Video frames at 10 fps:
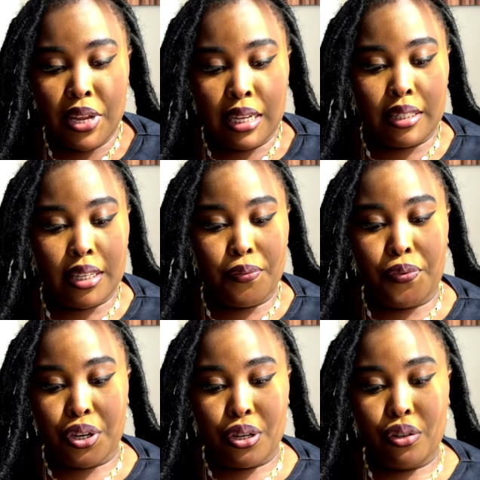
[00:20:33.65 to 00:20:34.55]
See,
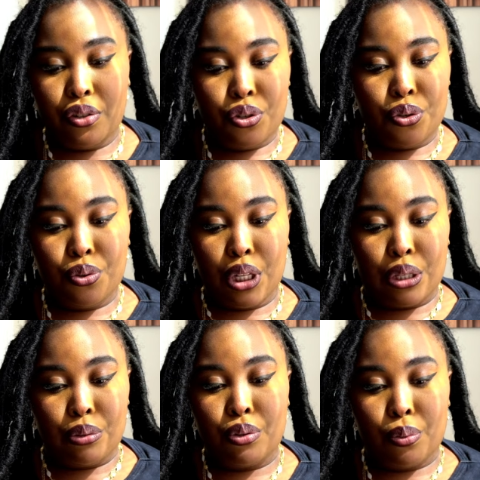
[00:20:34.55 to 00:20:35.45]
for you to
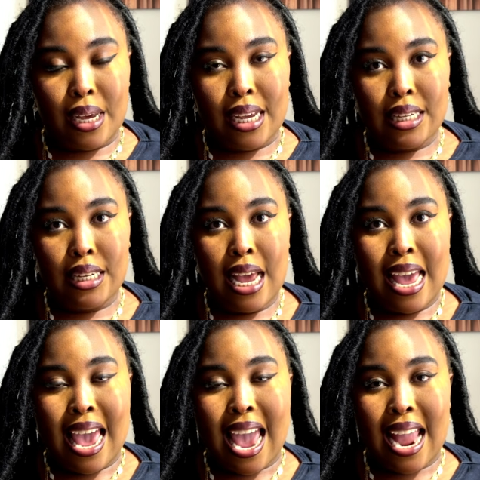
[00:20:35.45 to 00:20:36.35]
lose weight,
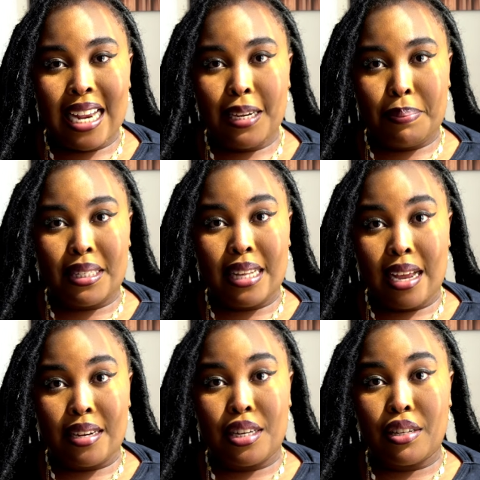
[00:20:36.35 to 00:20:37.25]

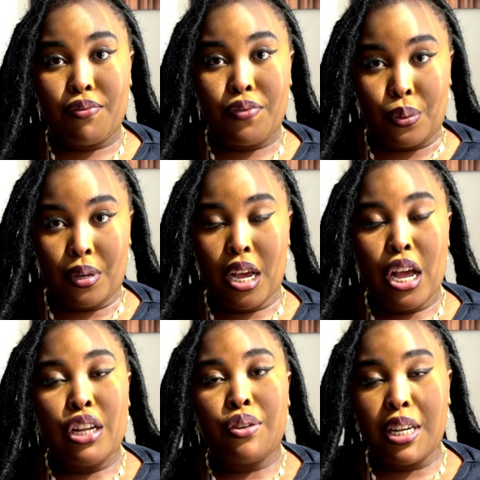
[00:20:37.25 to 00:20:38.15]
80% is food,
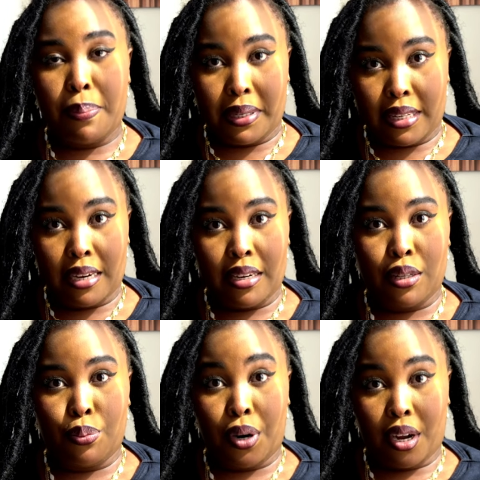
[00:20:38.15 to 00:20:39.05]
20%
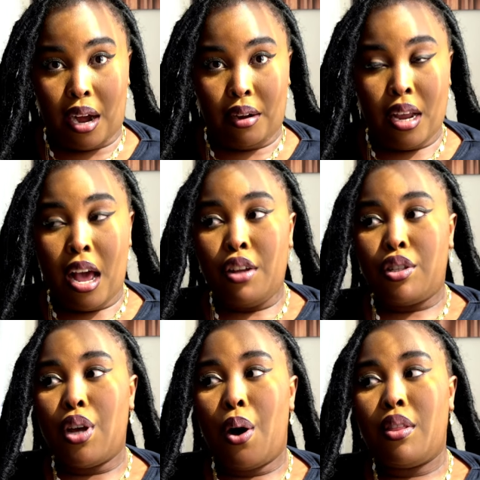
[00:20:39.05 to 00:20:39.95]
is workout.
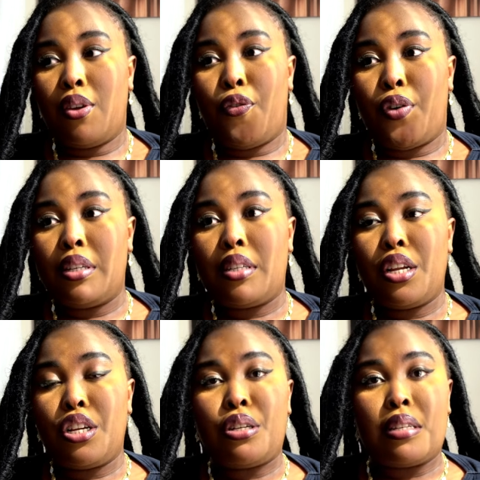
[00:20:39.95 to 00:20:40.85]
So the first
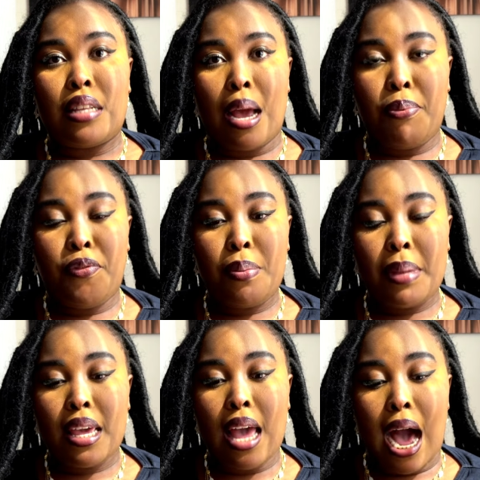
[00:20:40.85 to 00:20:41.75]
initial step for
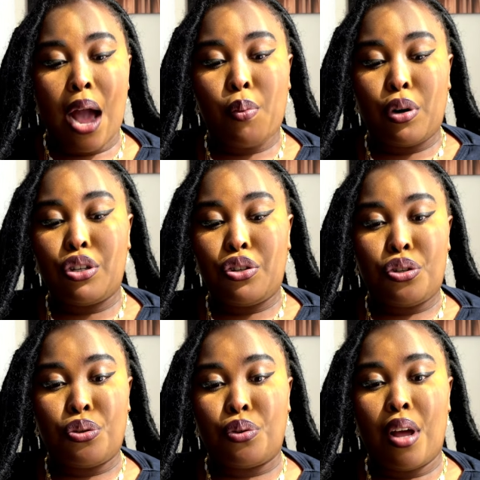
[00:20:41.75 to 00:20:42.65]
me, I want
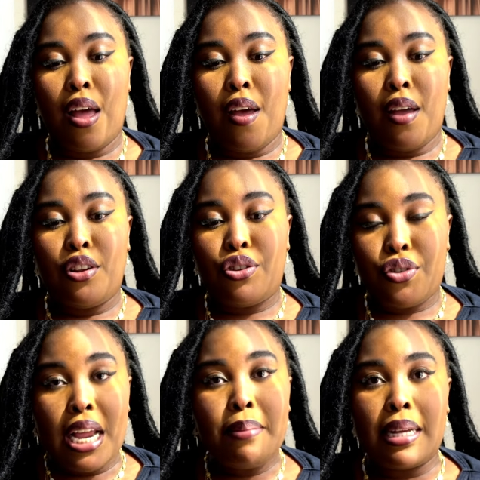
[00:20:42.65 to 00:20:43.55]
to
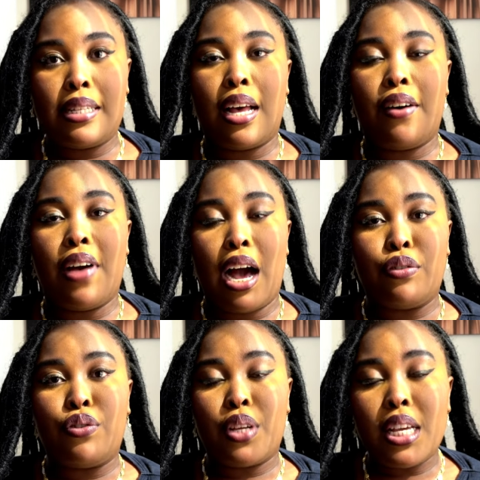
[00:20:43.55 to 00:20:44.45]
train myself how
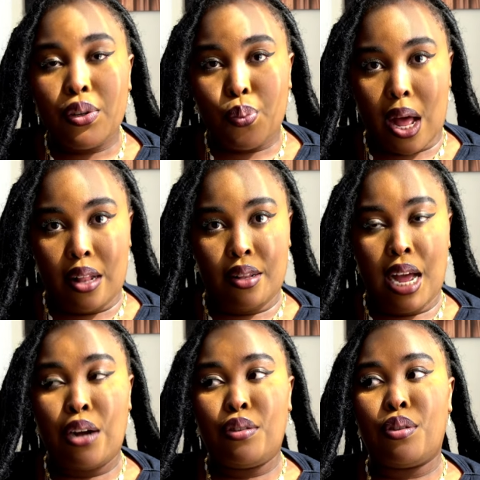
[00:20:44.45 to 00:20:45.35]
to eat well,
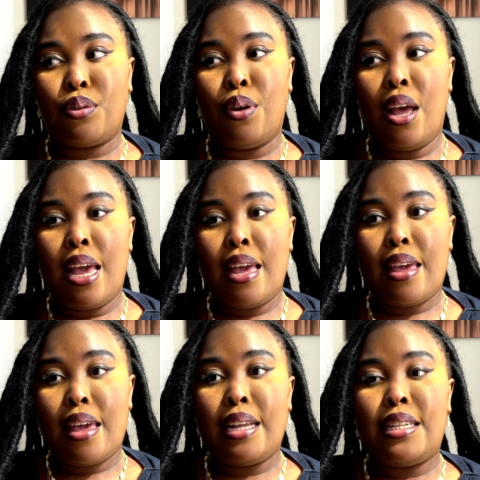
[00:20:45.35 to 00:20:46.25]
how to
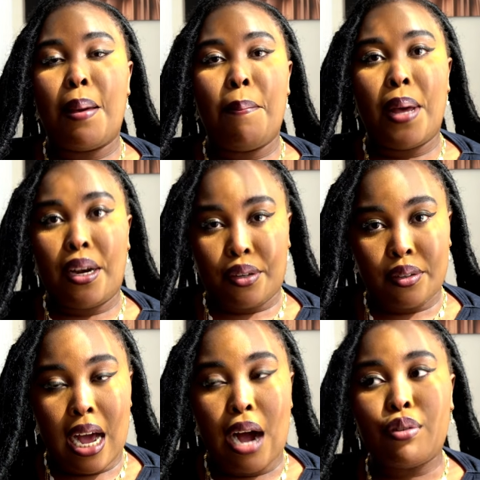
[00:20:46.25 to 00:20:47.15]
eat
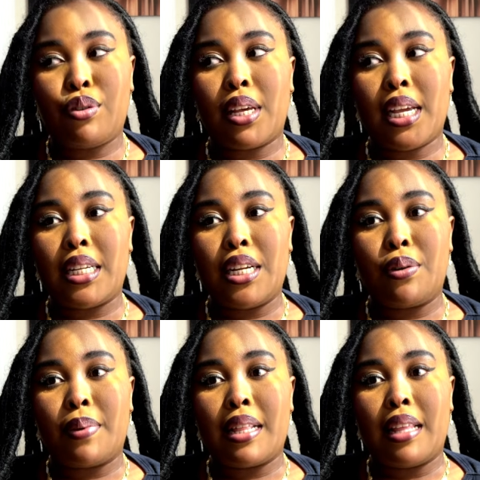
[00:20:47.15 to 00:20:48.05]
better, how to eat in a
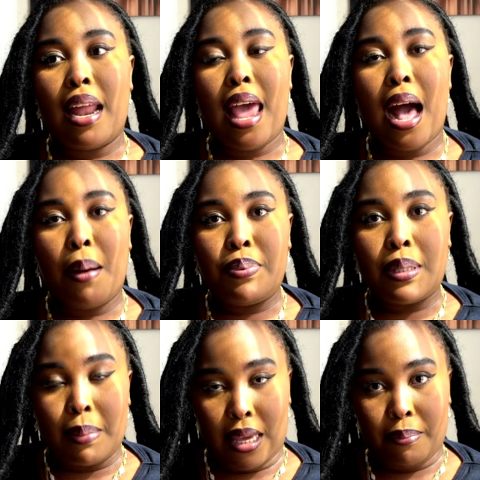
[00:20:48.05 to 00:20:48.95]
way that helps
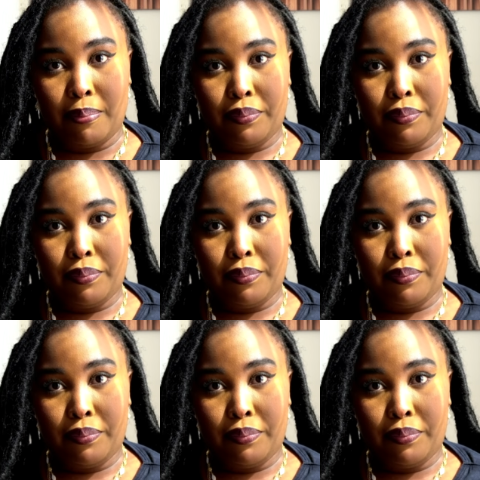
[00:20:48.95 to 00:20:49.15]
me.